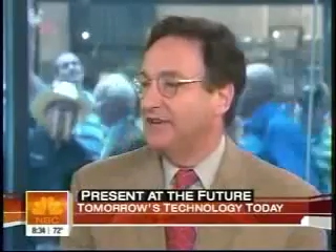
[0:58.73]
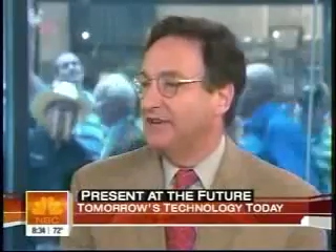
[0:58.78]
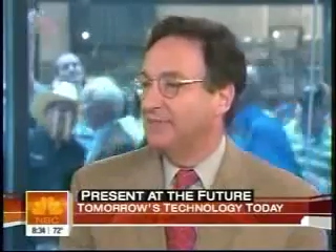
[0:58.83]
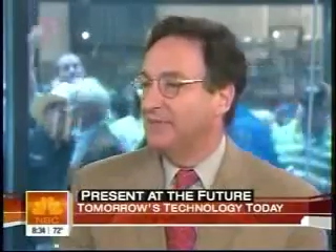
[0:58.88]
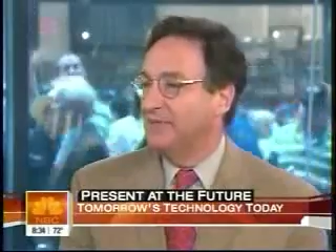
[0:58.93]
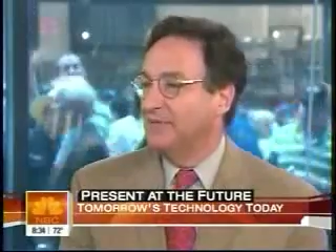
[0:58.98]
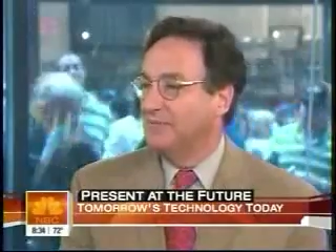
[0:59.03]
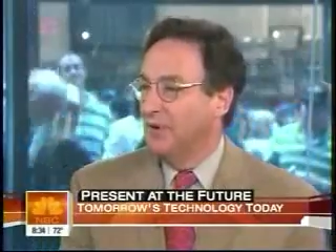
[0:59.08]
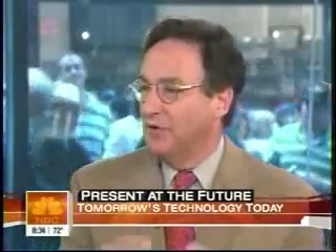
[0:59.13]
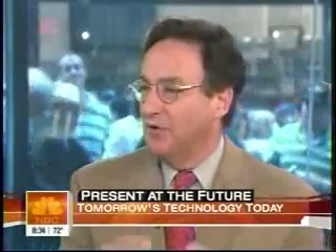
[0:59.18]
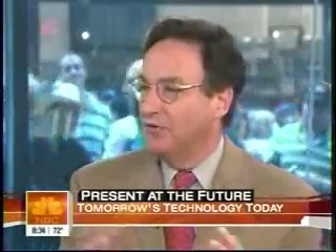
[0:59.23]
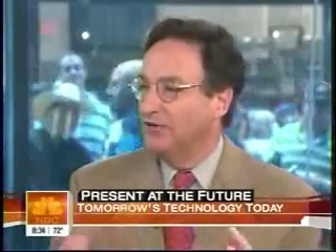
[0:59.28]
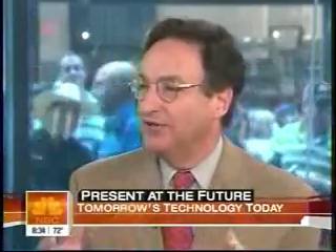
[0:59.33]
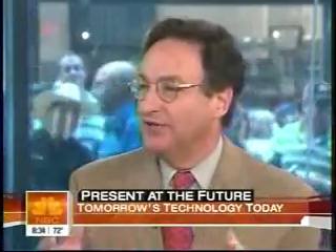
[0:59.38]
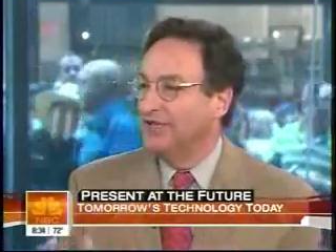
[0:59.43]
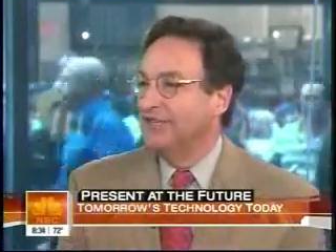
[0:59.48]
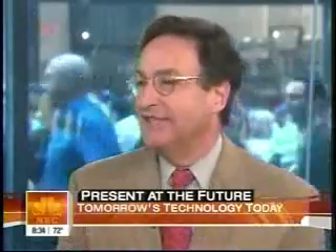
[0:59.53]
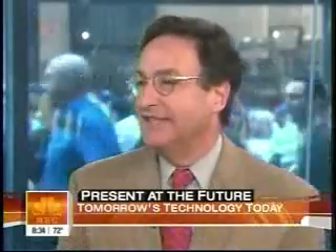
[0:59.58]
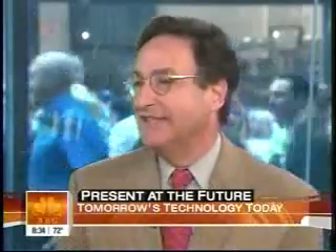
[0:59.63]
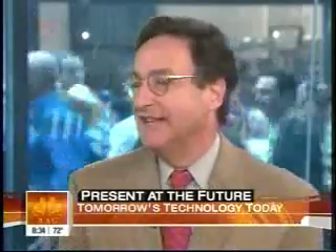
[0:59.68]
It can be
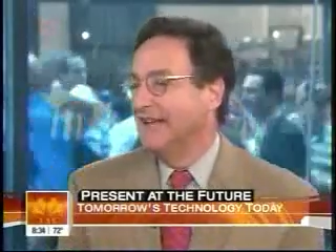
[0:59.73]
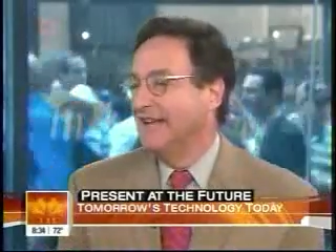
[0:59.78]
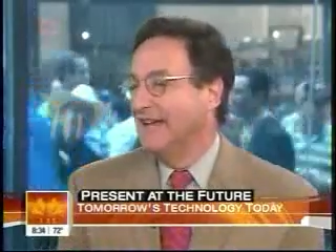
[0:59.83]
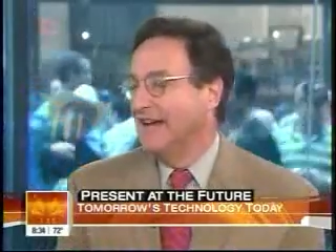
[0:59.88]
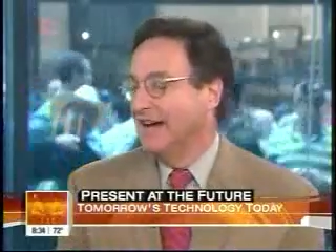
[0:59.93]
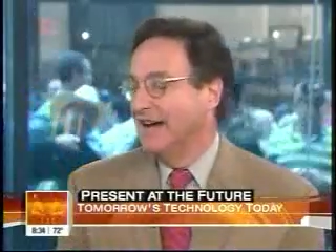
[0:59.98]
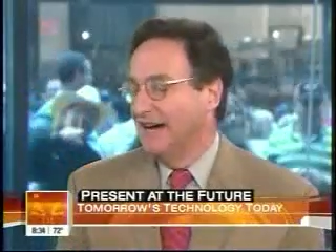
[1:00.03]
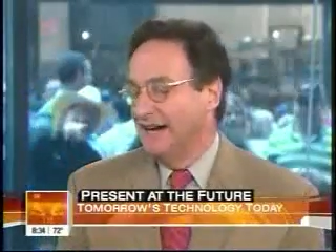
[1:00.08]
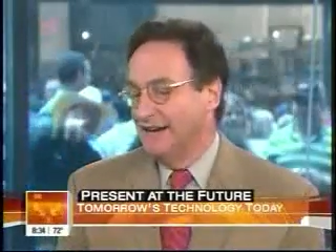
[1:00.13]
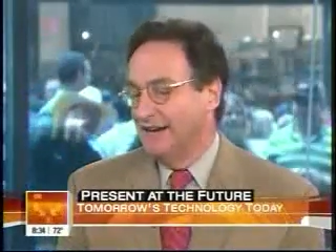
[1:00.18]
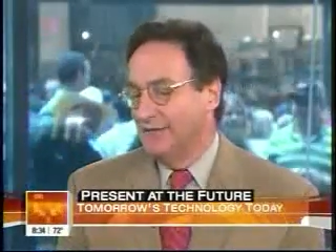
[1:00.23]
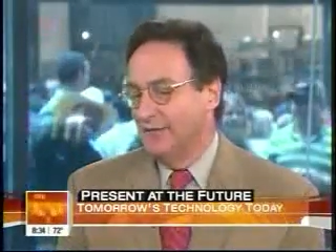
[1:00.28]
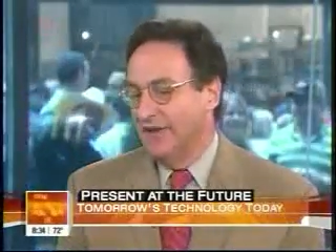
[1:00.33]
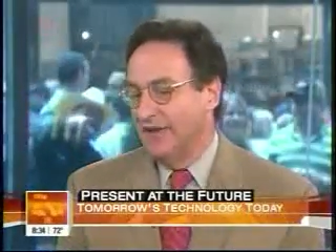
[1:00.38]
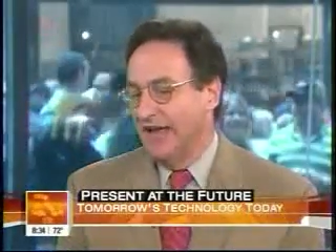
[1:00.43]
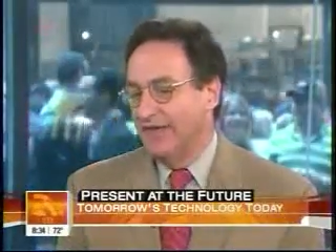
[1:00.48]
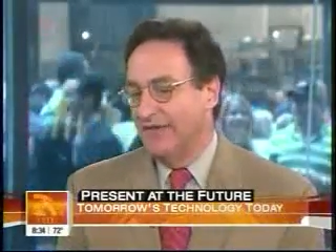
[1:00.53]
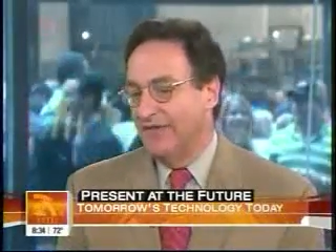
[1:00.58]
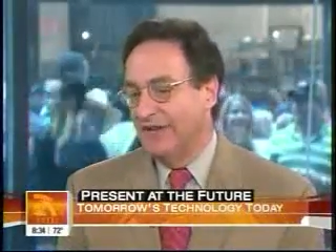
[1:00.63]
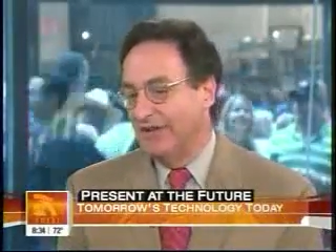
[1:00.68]
molded.
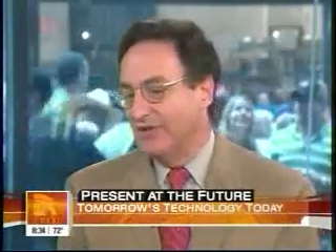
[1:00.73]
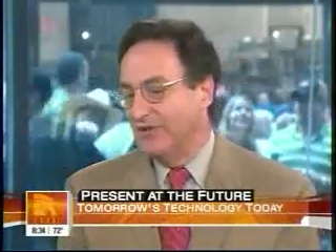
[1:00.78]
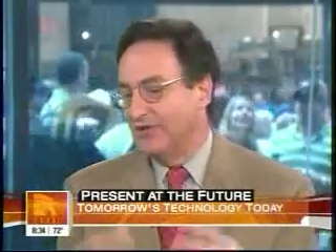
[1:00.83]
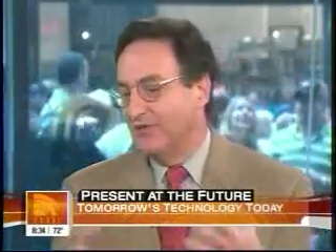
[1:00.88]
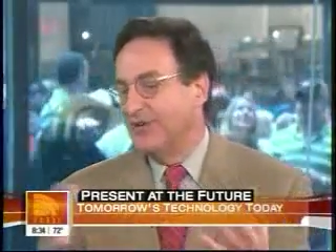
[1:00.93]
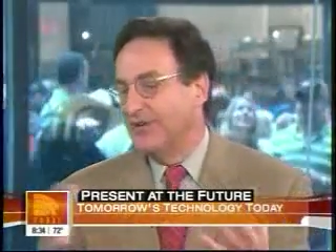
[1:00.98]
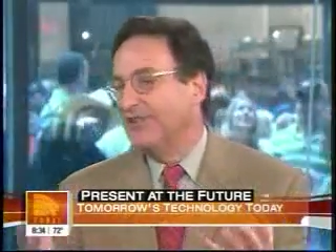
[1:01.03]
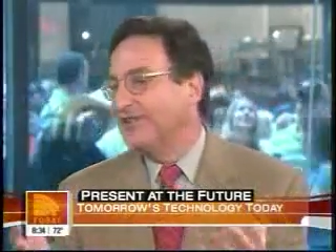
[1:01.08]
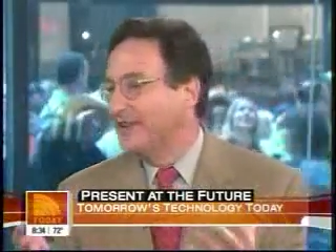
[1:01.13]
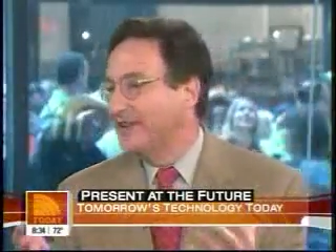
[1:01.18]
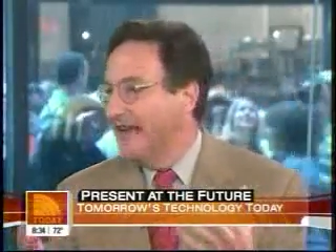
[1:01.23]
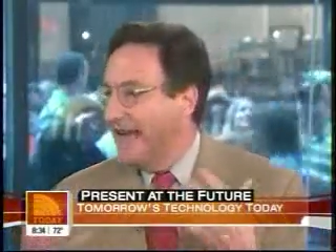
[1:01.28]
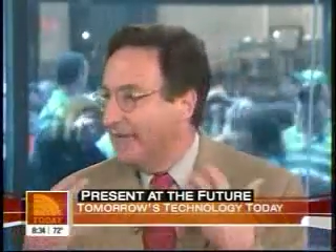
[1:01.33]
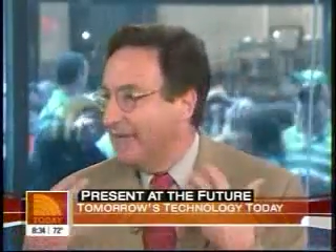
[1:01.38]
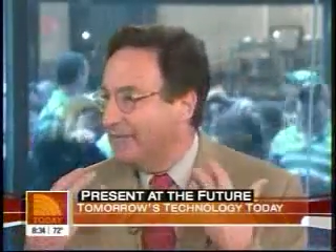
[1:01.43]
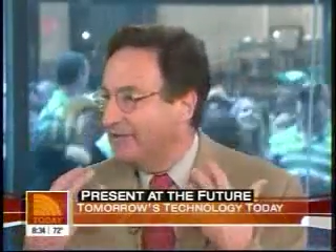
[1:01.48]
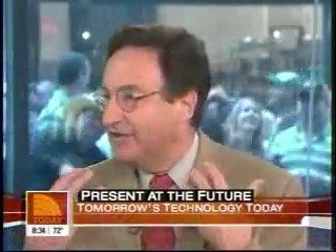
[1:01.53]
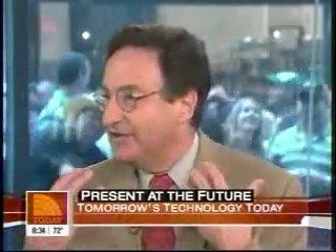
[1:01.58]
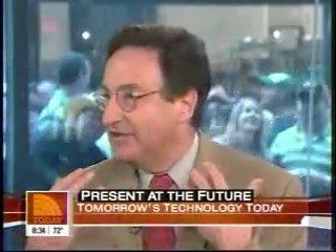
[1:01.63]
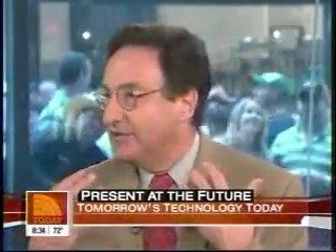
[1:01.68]
We have injuries that
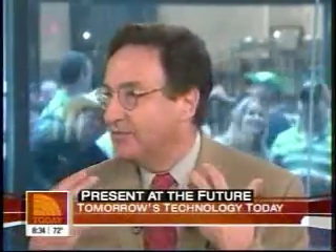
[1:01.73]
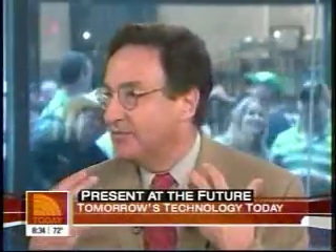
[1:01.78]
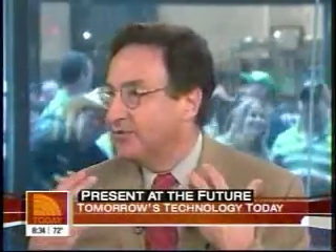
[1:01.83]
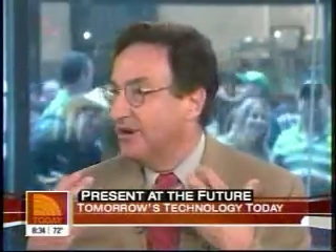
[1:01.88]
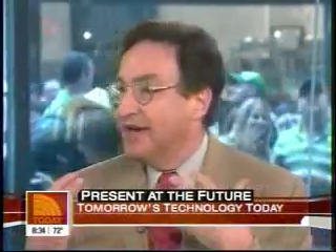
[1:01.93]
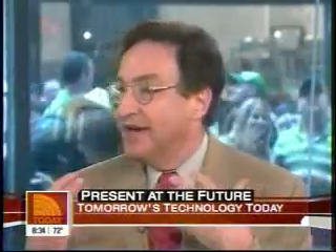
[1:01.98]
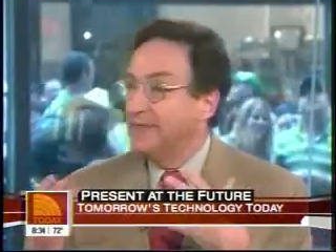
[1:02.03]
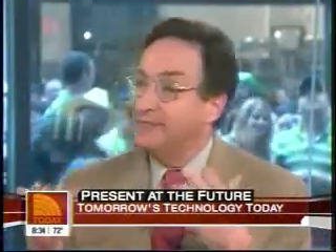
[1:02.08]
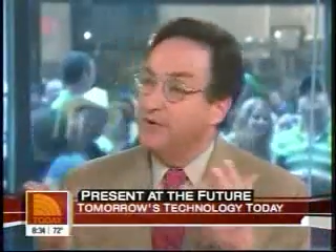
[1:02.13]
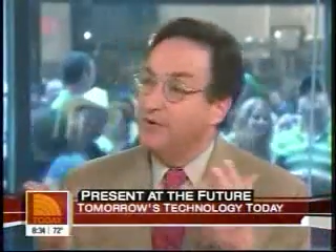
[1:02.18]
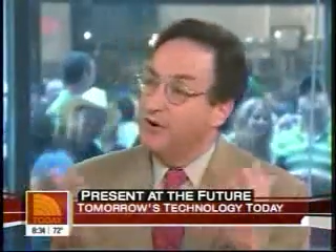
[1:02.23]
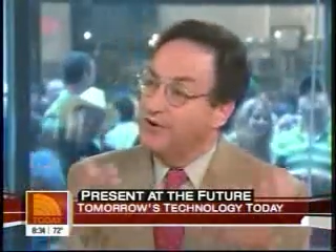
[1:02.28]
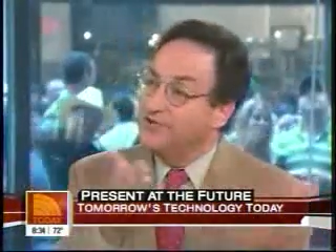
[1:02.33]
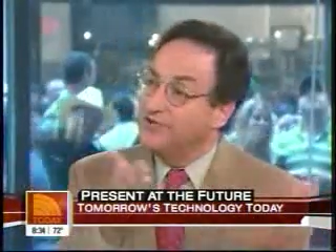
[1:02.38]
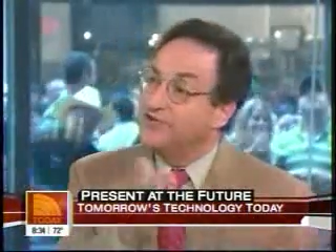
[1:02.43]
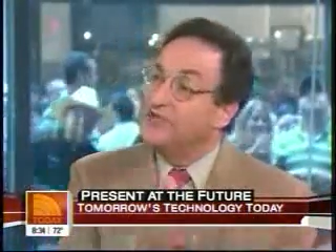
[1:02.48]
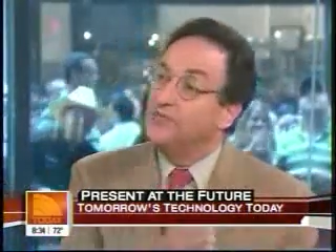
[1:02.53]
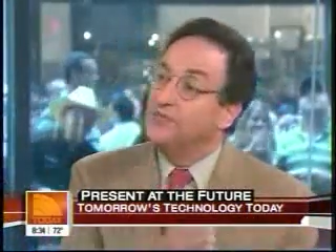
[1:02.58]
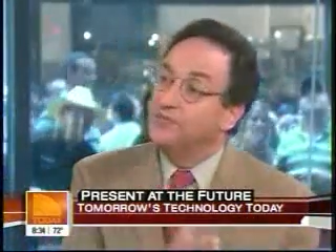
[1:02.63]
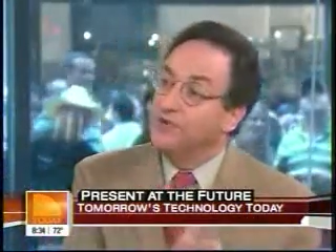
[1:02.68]
happen to the brain.
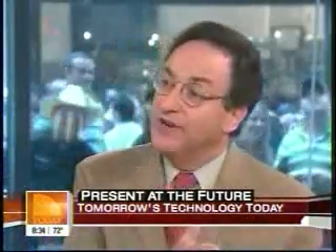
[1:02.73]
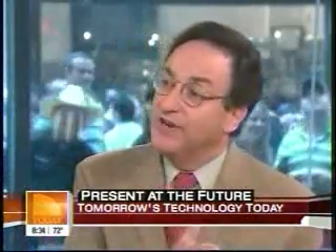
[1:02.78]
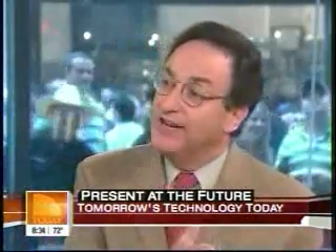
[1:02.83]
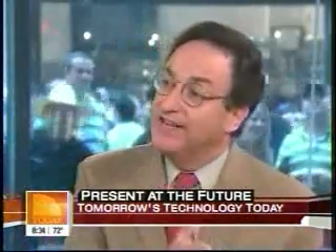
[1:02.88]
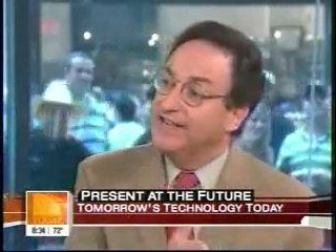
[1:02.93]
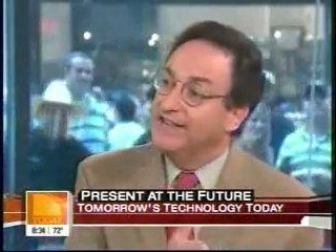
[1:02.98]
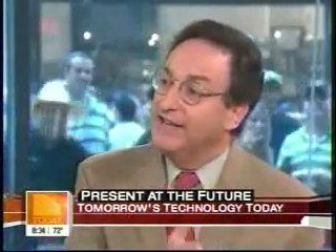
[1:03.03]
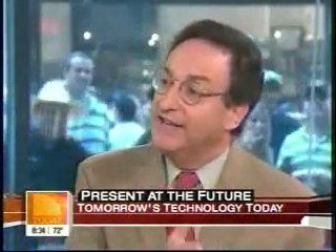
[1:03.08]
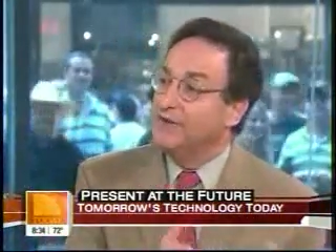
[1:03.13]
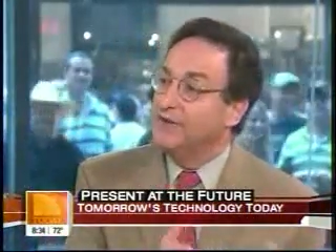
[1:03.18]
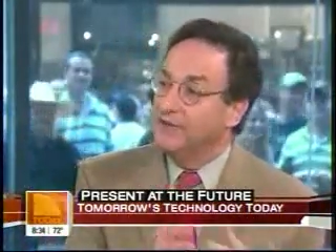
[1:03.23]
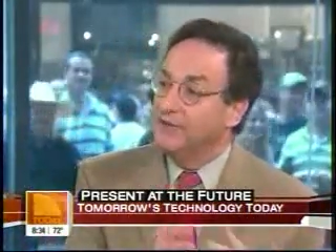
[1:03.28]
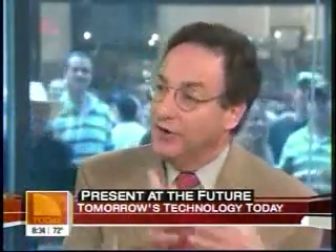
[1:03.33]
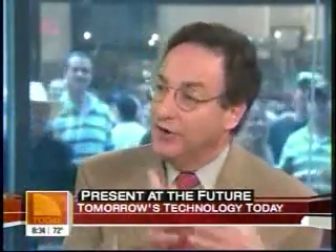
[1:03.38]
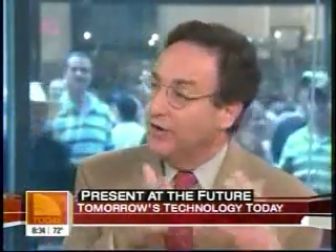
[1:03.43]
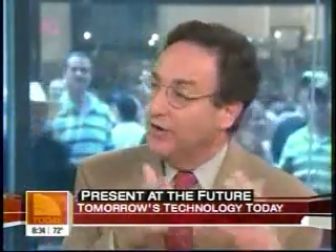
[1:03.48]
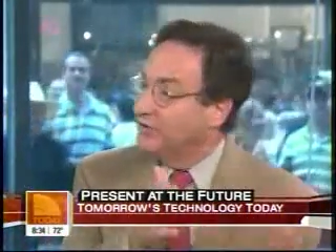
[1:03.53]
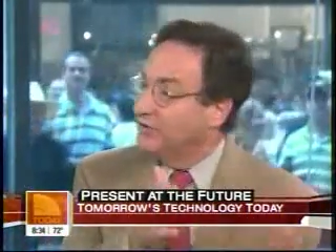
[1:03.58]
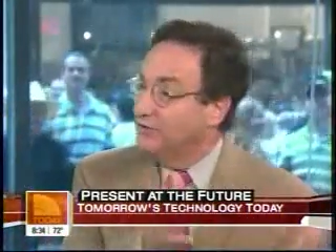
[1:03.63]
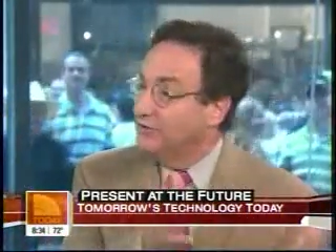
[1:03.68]
Parts of the brain that we
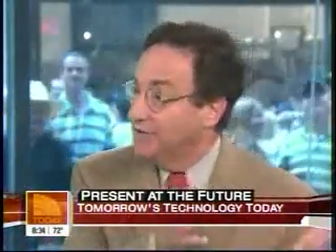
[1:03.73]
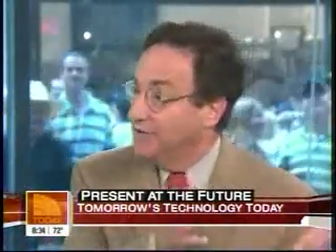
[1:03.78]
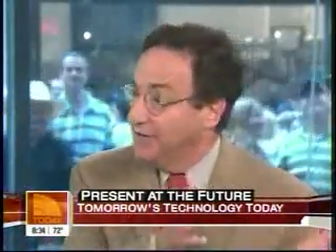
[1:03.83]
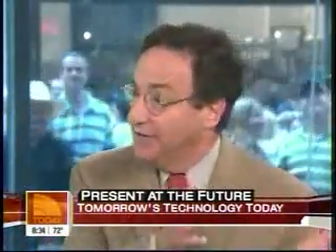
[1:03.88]
thought could